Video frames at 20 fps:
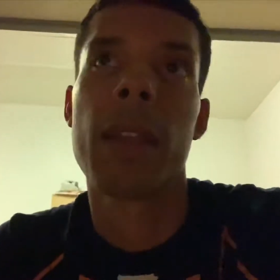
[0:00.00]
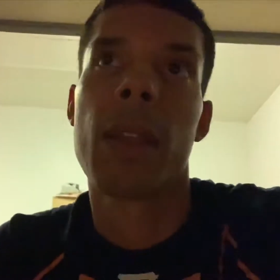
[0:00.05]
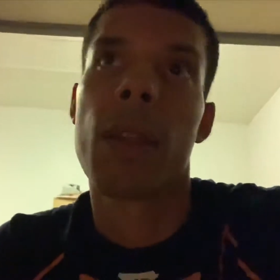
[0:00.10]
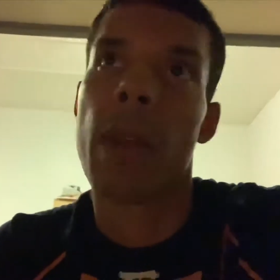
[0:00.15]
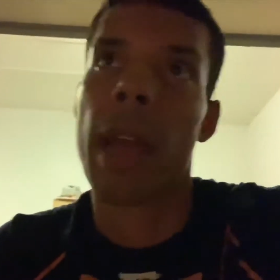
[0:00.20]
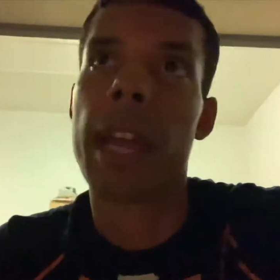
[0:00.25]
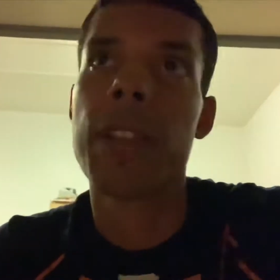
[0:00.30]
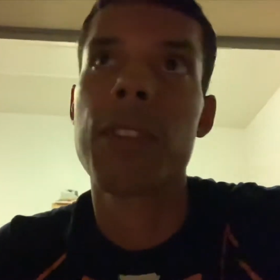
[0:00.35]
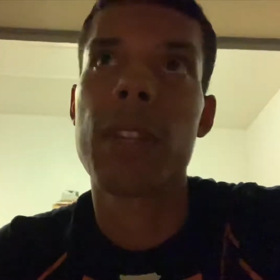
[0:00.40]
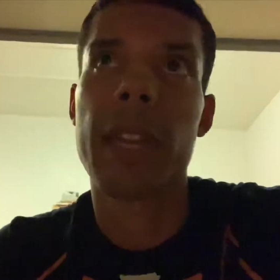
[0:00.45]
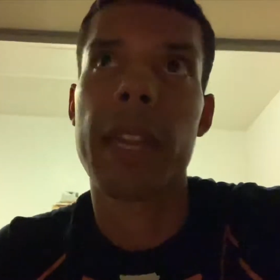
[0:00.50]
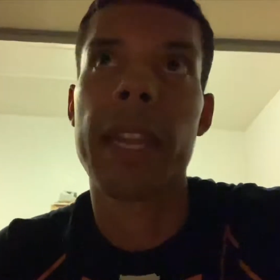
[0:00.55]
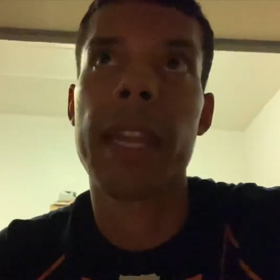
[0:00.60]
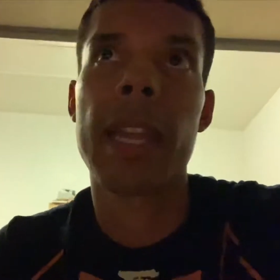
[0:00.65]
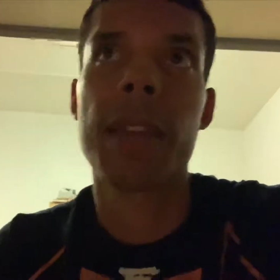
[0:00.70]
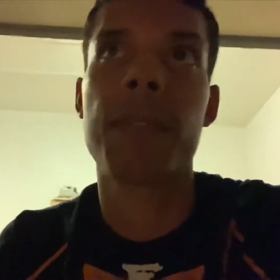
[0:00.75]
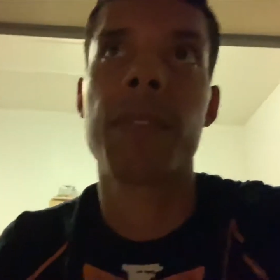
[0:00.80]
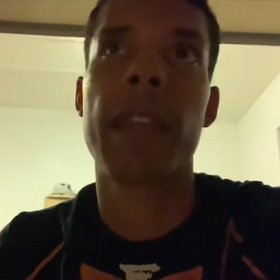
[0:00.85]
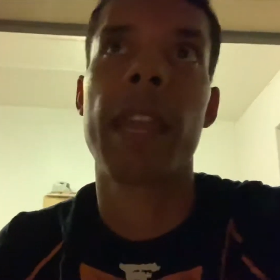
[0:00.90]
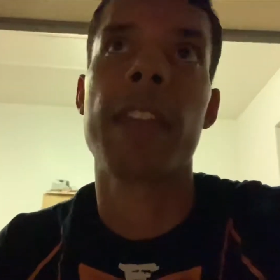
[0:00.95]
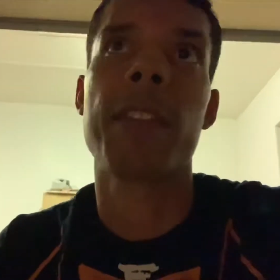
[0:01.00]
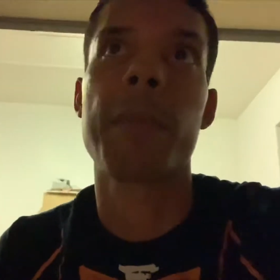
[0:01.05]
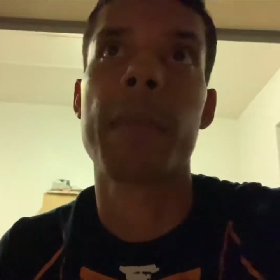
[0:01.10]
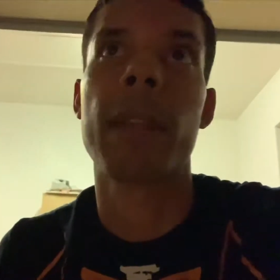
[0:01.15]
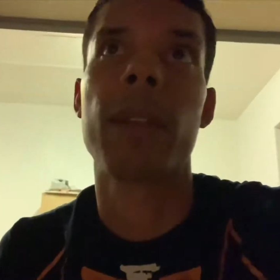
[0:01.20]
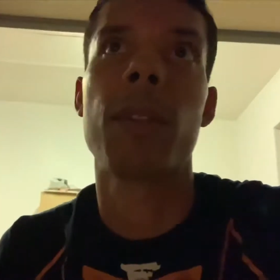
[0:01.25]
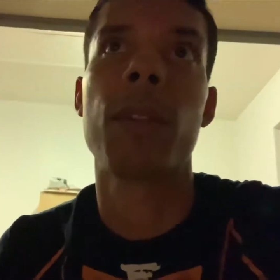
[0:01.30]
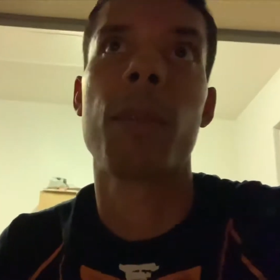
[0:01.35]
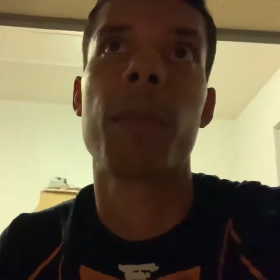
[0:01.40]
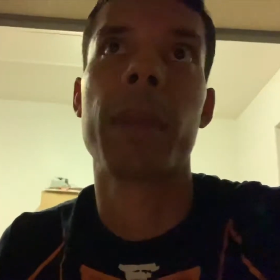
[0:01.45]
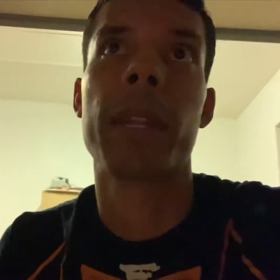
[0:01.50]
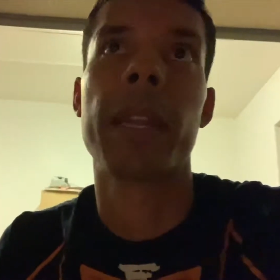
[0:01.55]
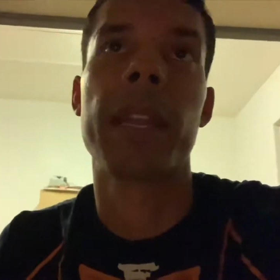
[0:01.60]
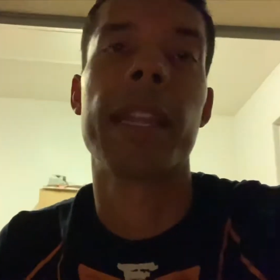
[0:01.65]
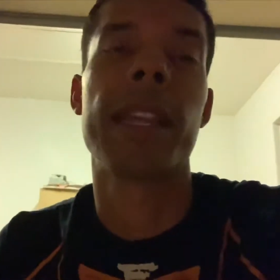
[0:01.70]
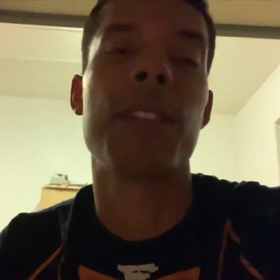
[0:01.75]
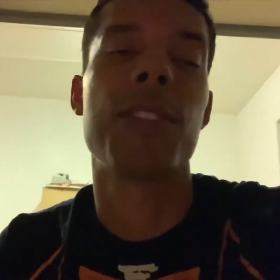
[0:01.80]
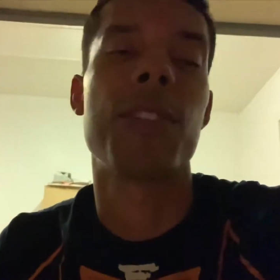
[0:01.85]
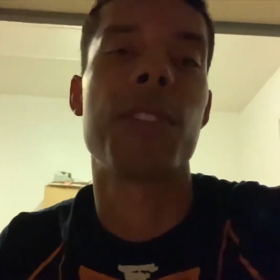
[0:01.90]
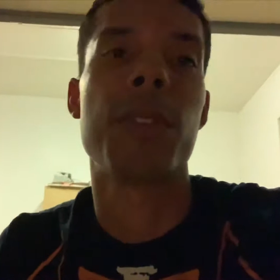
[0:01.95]
Actually, the EF gave me a little bit of
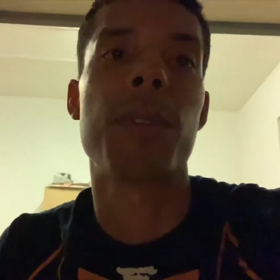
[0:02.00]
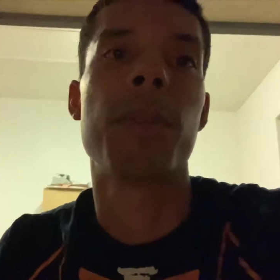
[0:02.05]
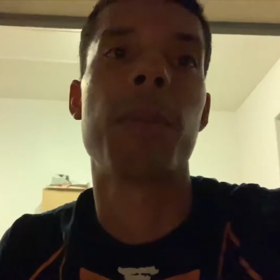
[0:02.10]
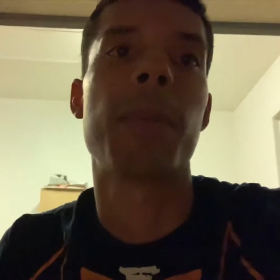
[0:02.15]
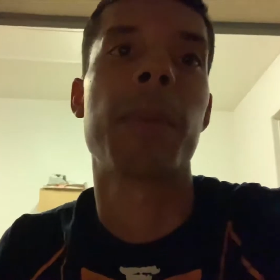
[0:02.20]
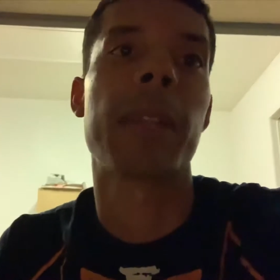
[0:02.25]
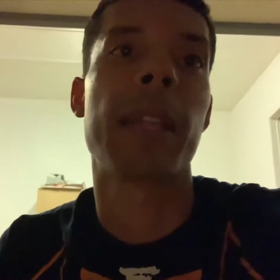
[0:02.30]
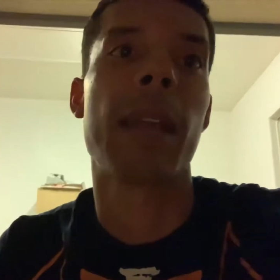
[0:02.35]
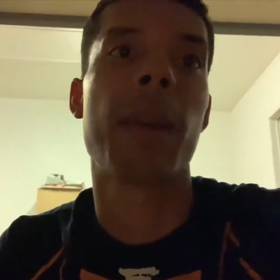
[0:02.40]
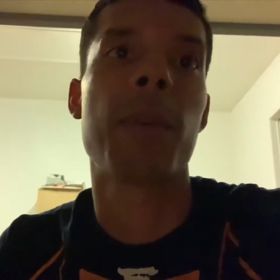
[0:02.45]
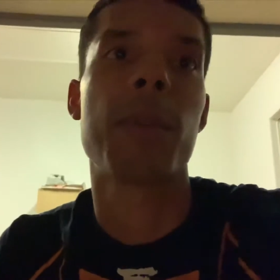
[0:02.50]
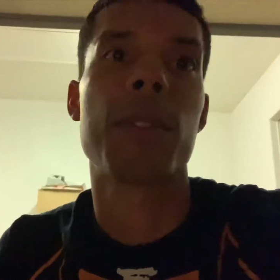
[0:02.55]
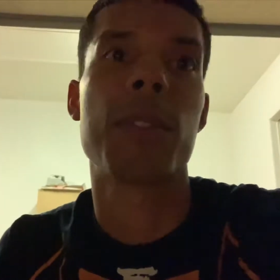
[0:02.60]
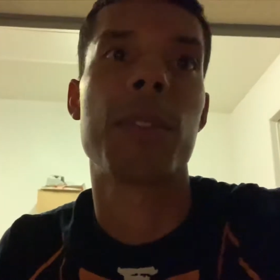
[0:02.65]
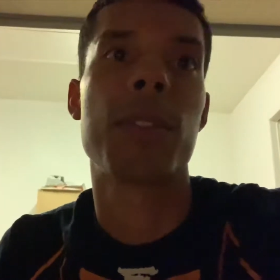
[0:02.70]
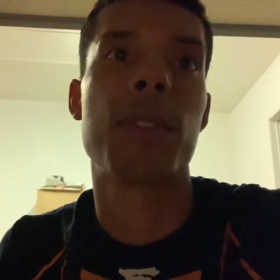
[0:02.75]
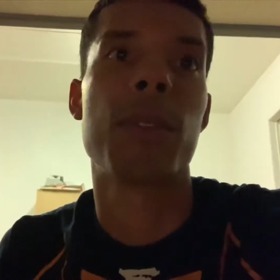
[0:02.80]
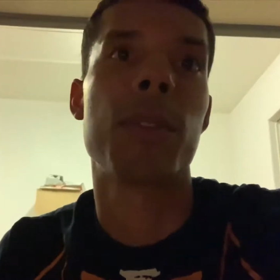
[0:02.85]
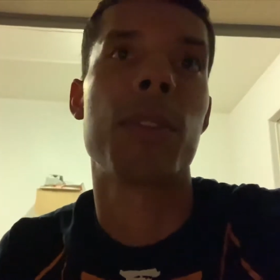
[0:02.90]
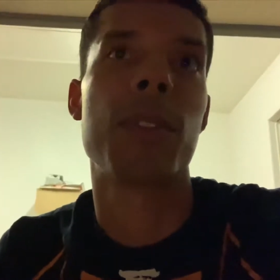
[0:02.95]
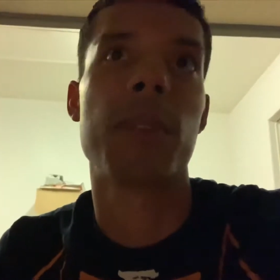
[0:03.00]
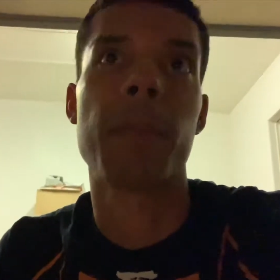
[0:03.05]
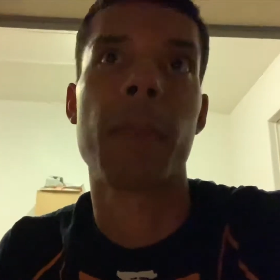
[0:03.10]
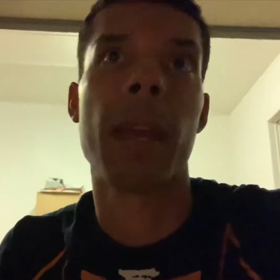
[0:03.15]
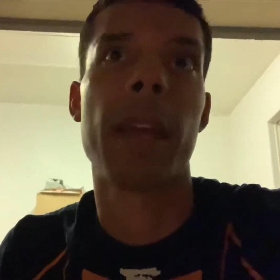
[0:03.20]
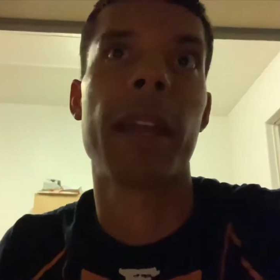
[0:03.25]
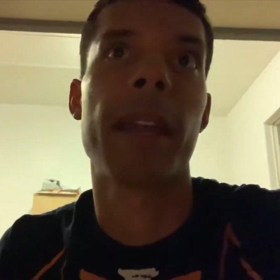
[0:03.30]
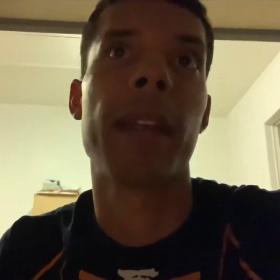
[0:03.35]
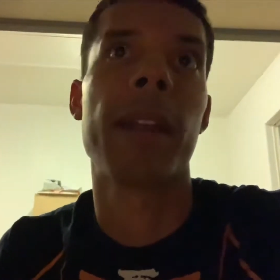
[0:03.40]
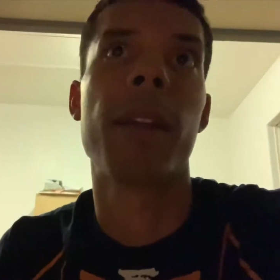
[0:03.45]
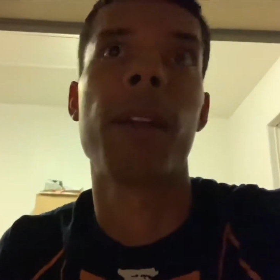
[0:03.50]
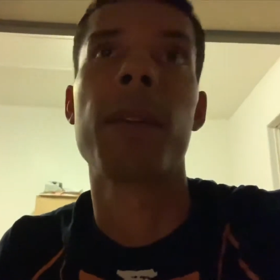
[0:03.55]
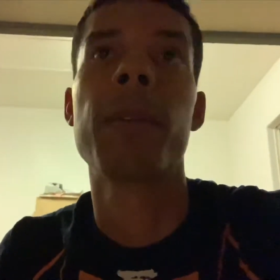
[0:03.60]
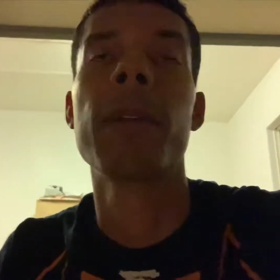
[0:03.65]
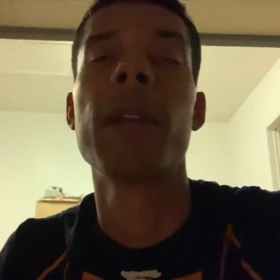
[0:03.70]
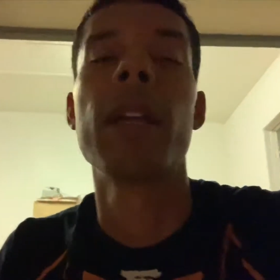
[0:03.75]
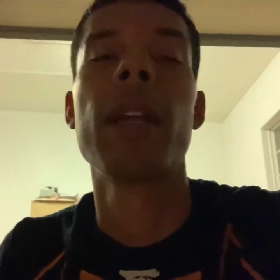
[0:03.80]
issue, but that was due to my error.